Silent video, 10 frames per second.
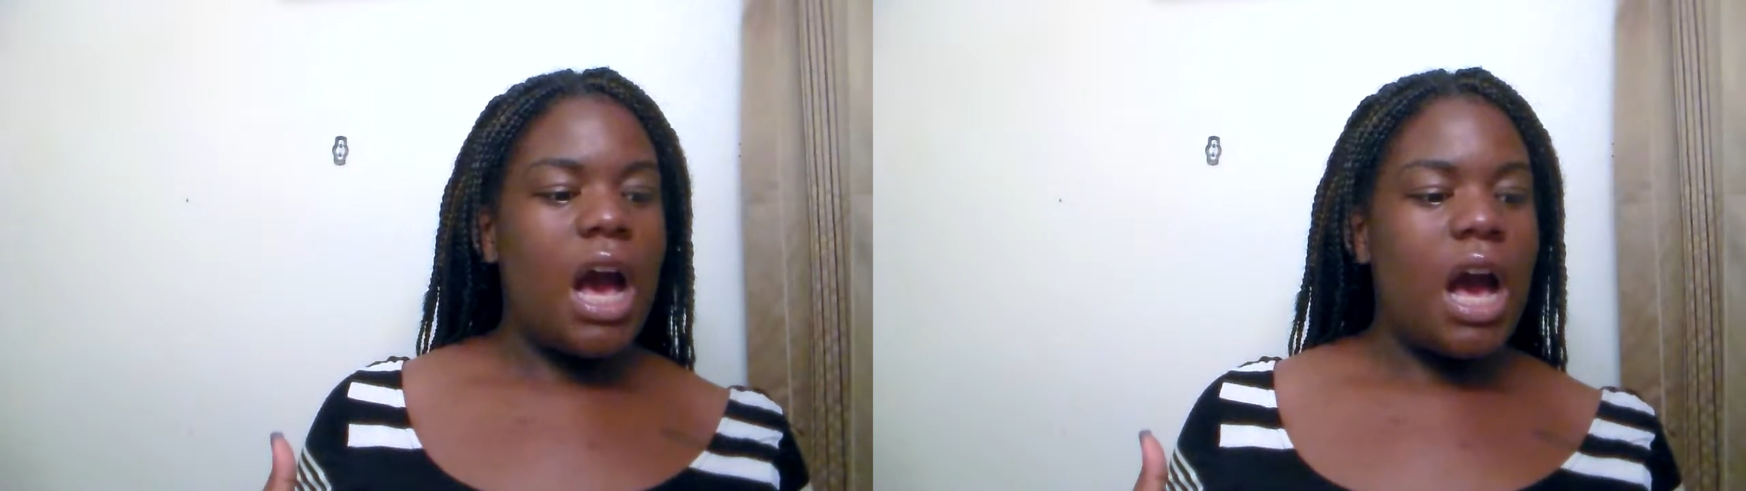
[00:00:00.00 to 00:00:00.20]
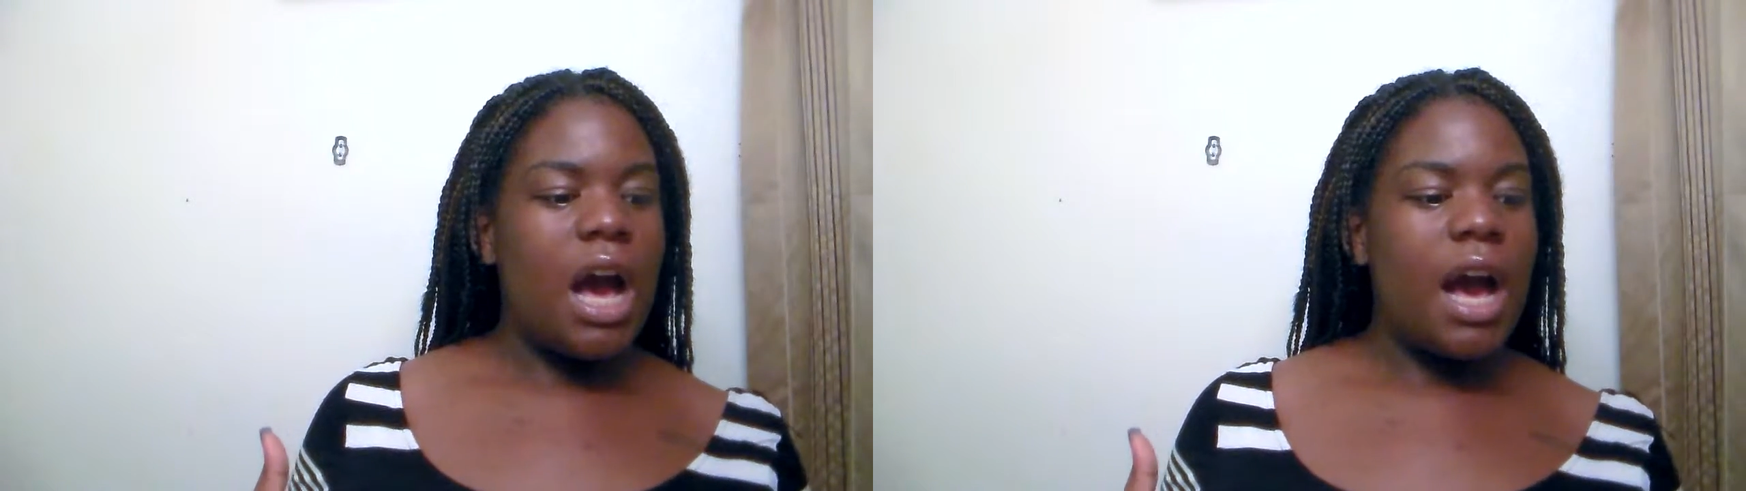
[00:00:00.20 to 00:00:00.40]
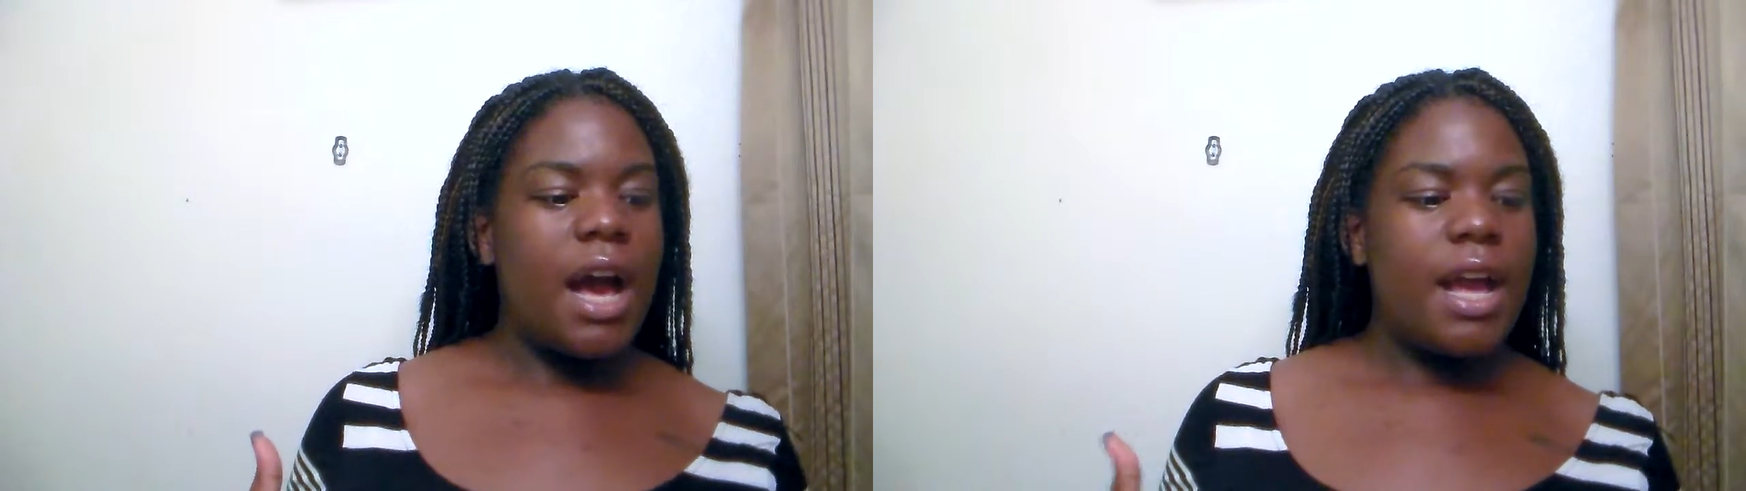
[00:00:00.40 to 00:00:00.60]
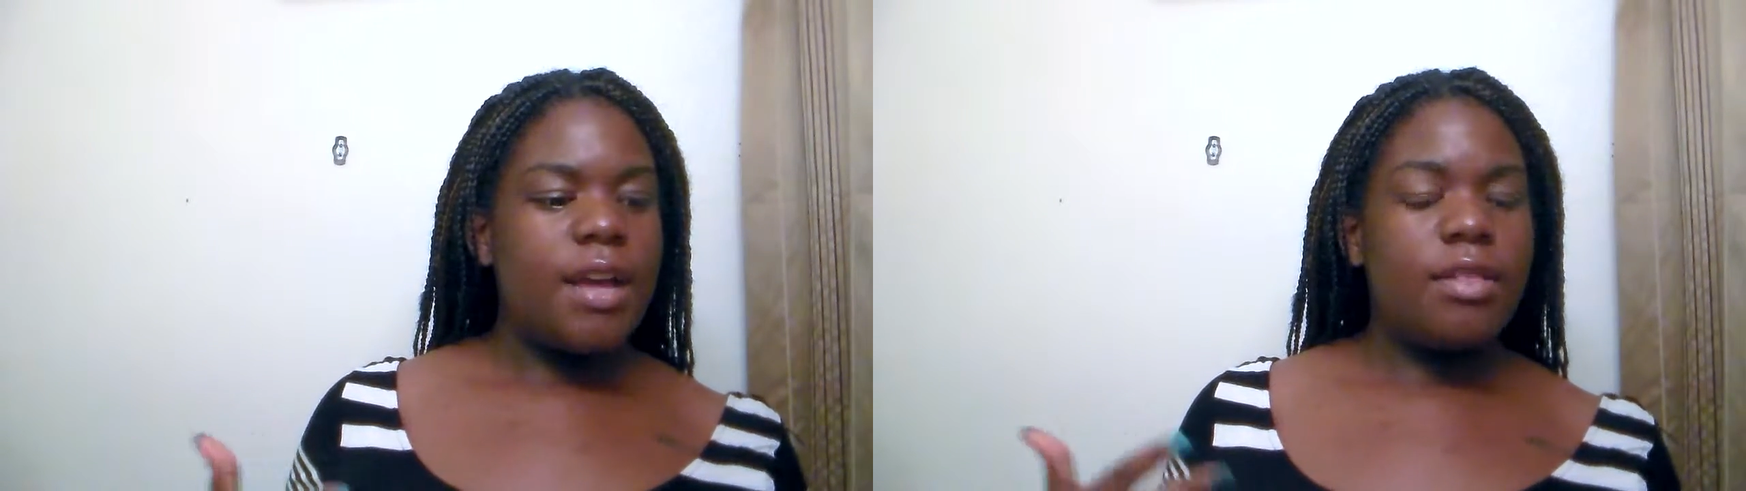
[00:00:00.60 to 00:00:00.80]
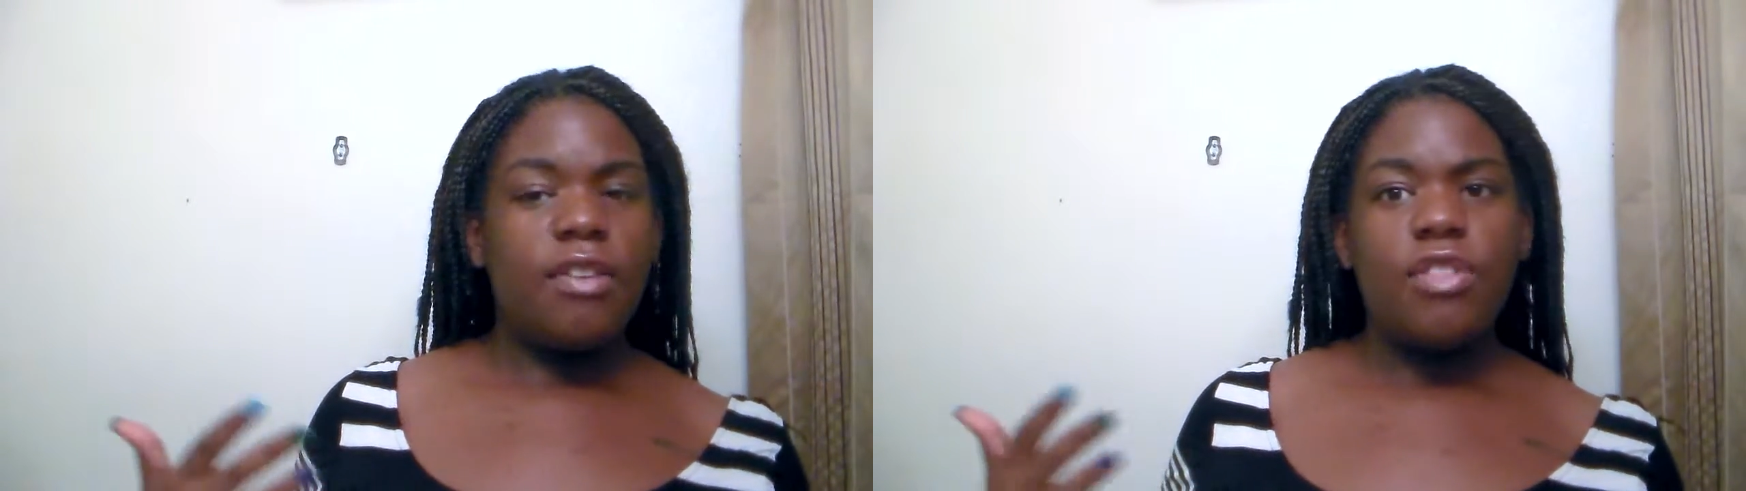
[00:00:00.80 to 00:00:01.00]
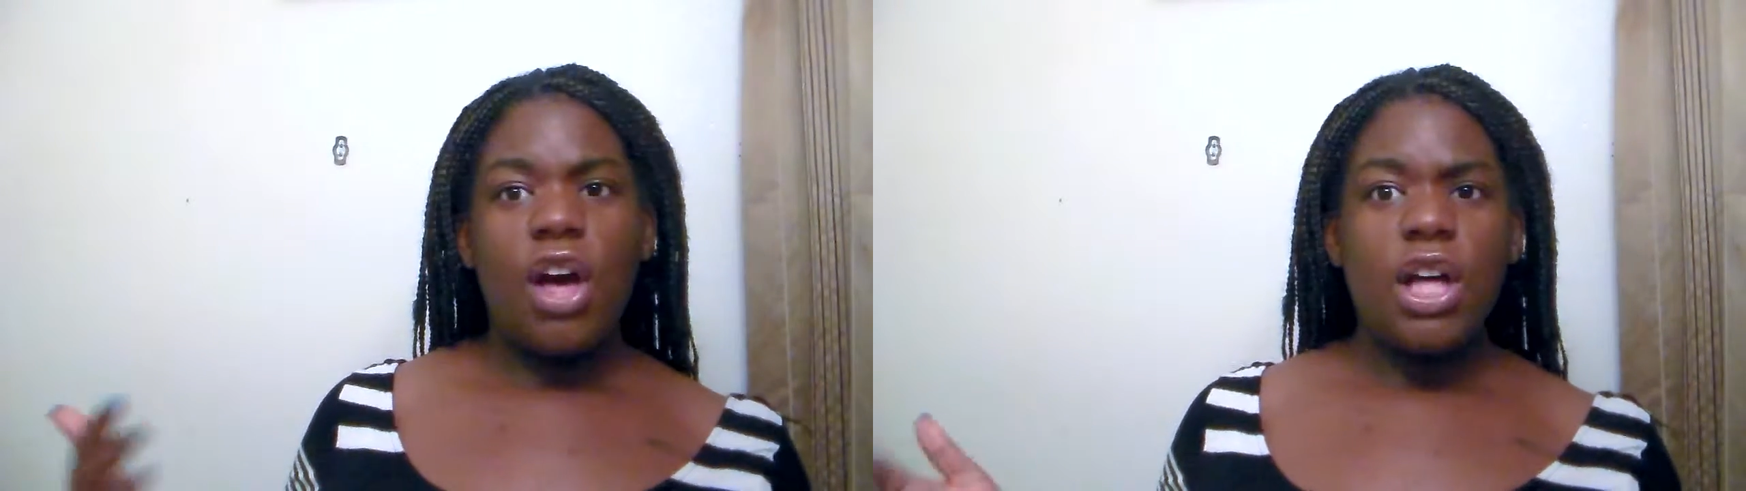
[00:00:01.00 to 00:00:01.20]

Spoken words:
I left the